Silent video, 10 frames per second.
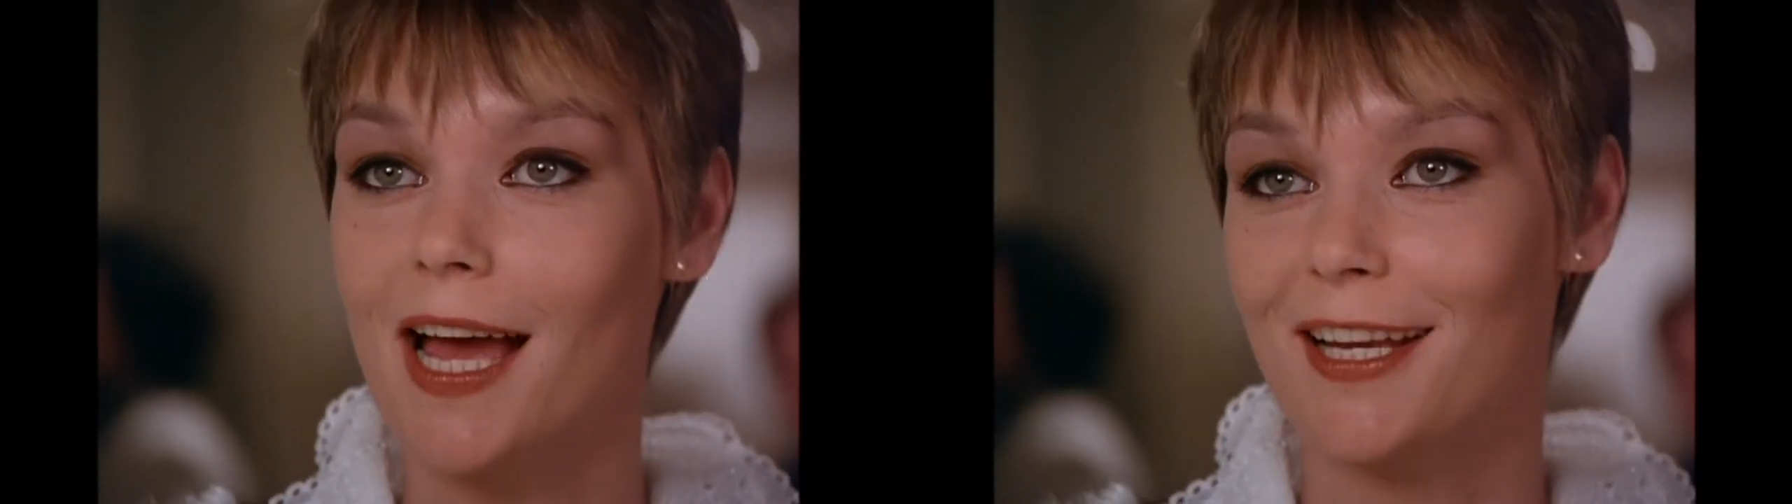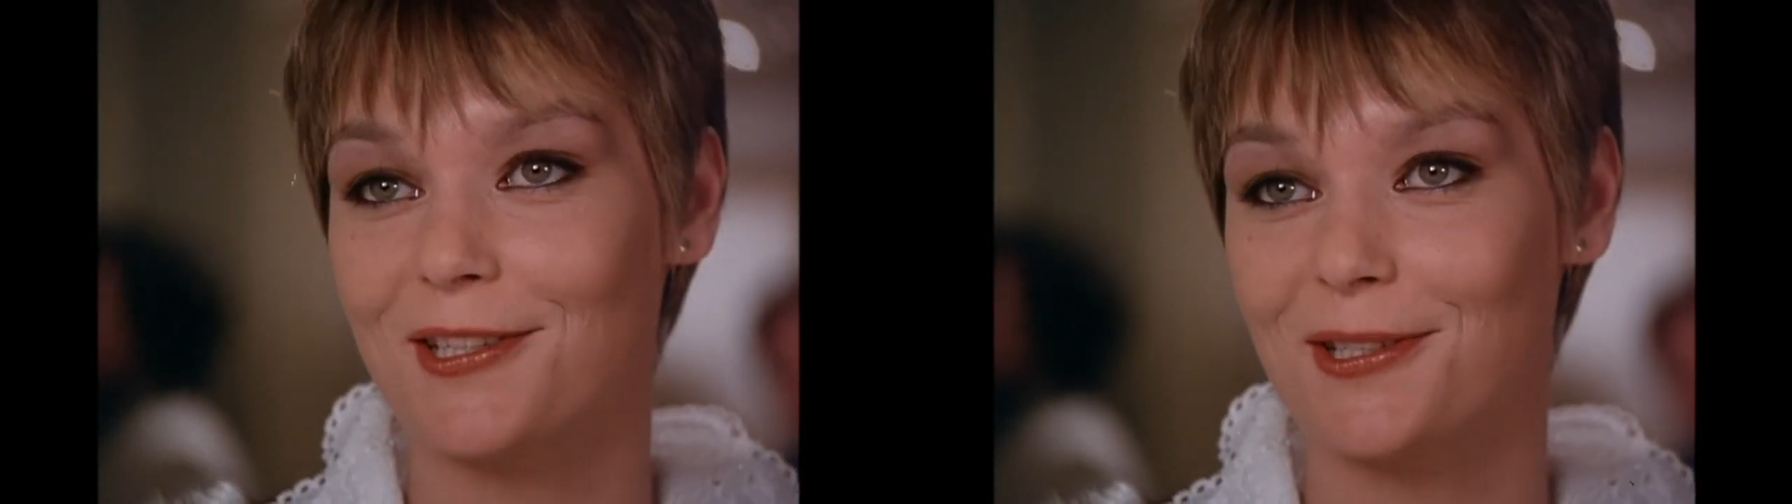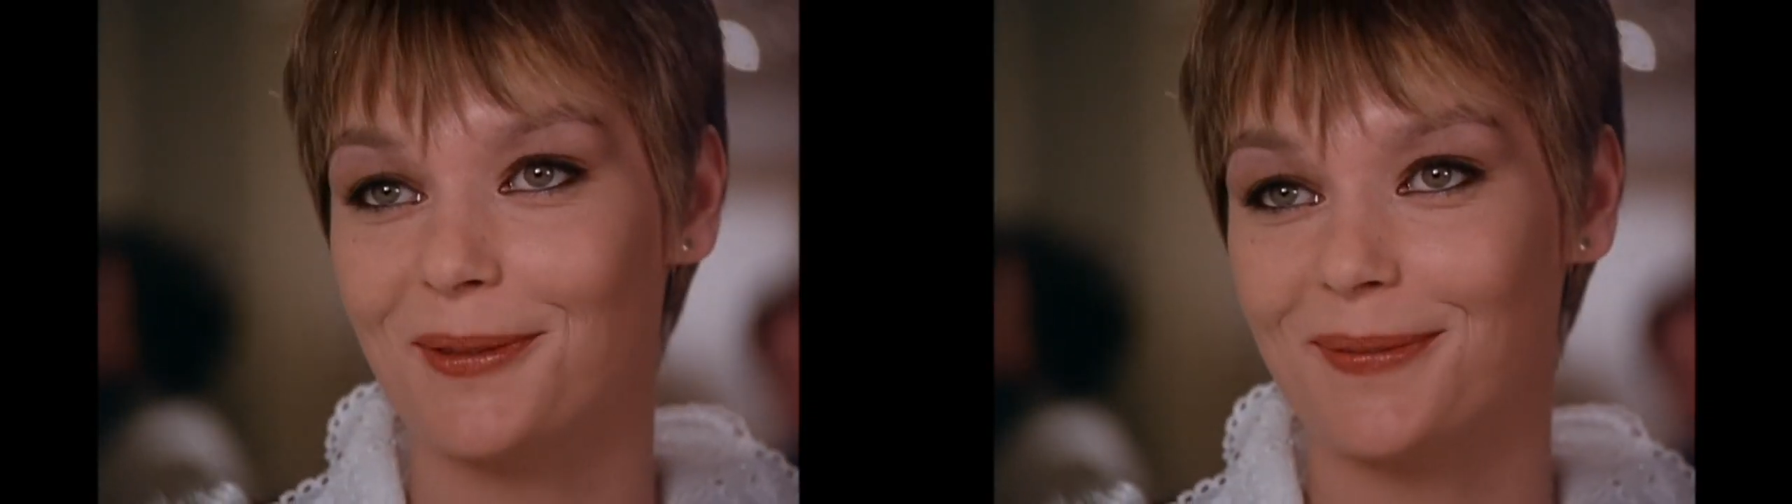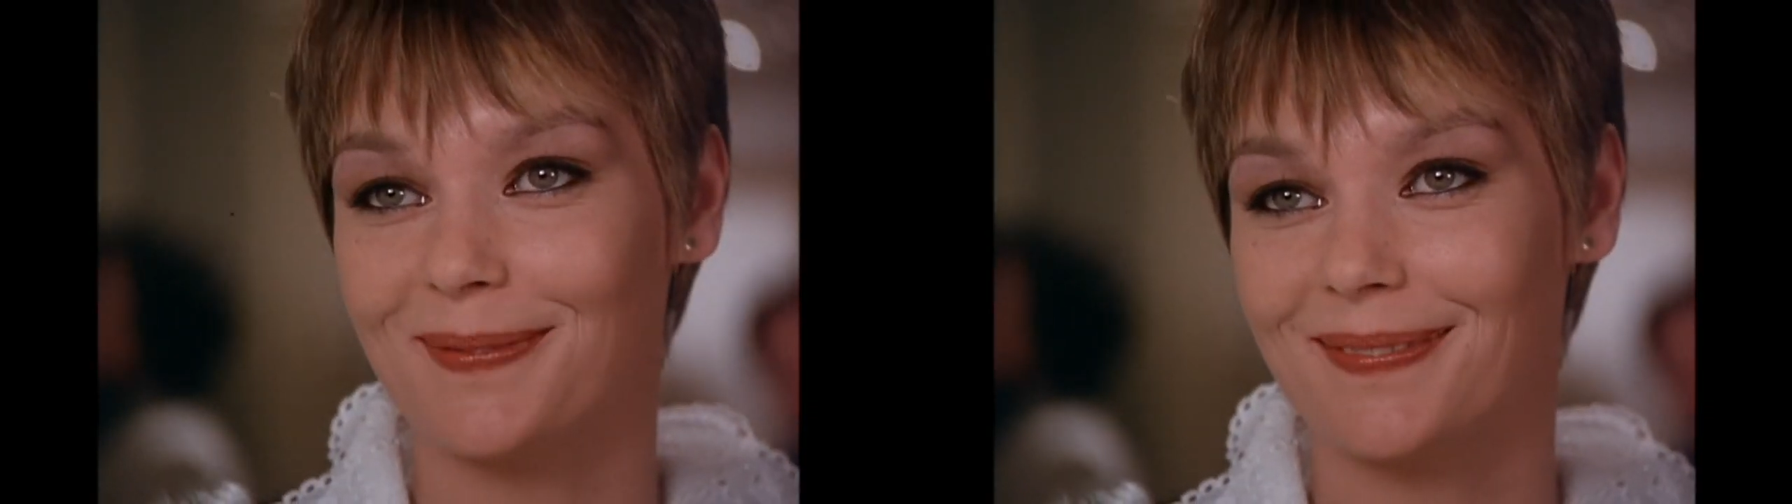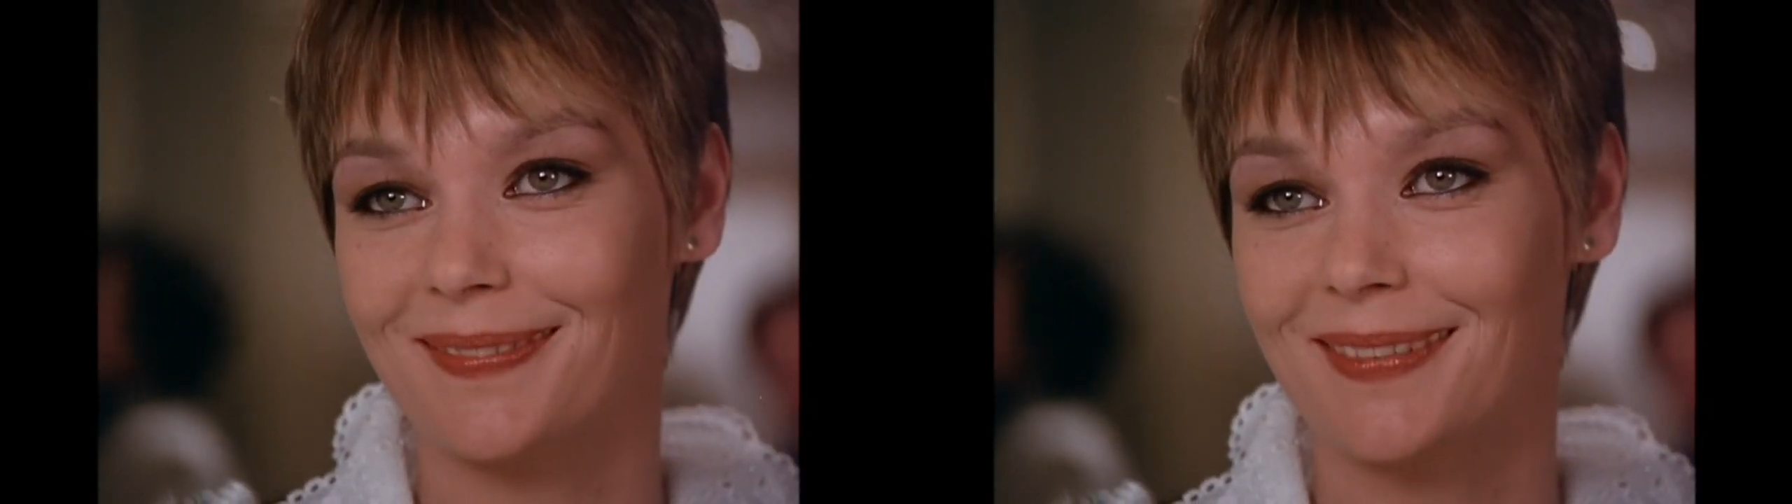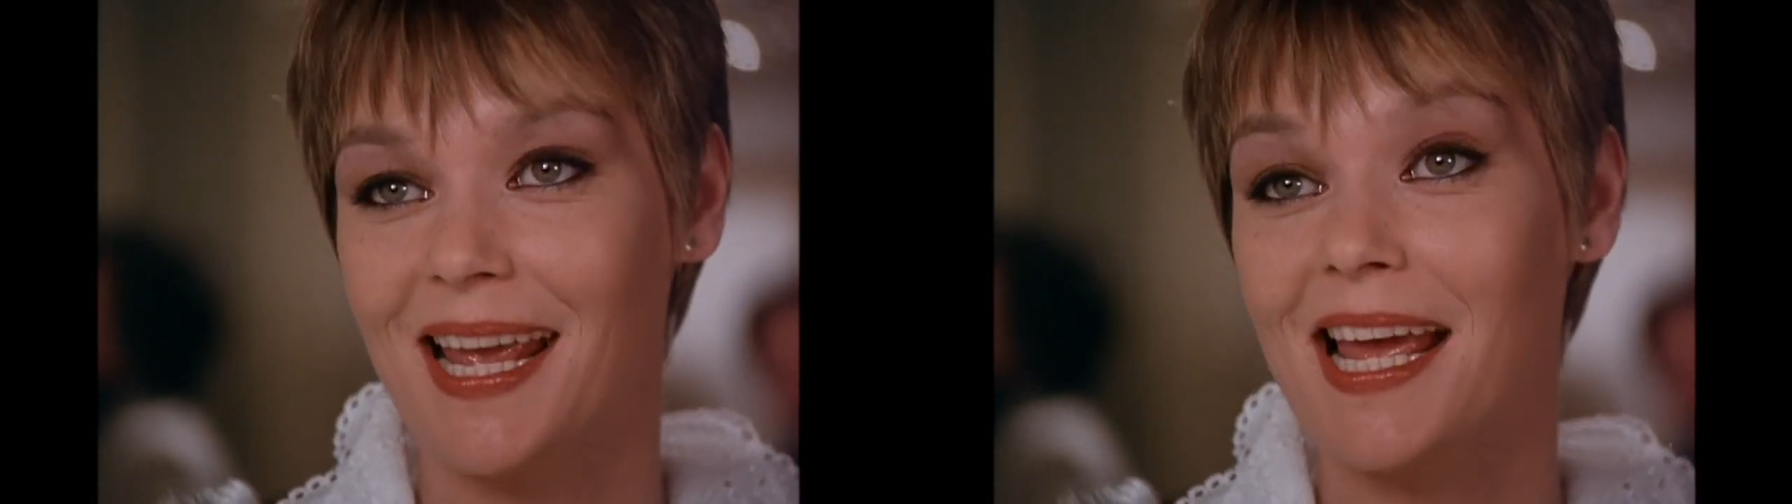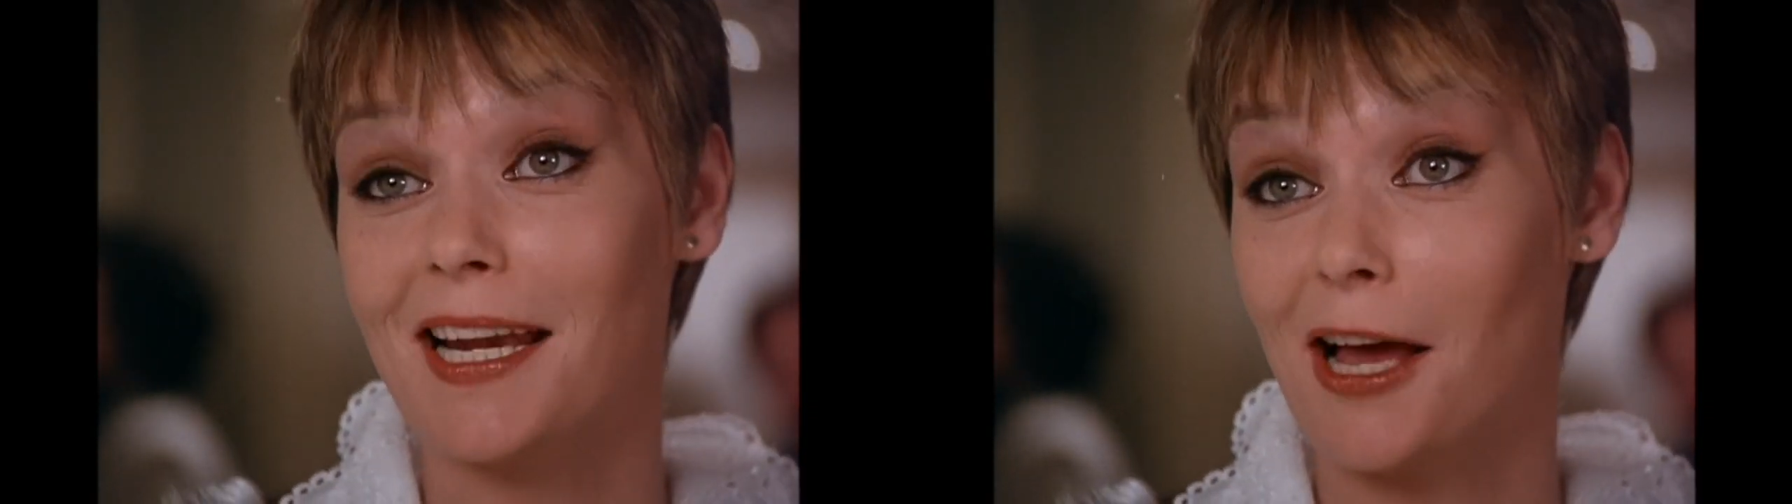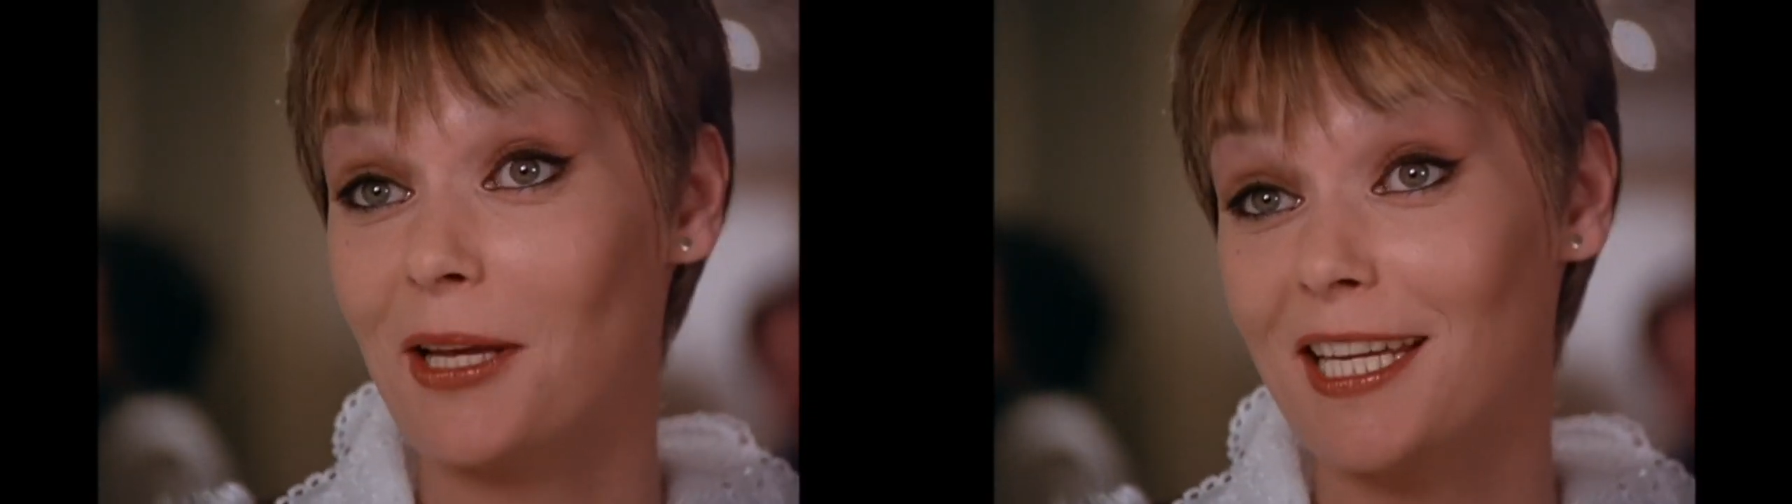Hanson. Now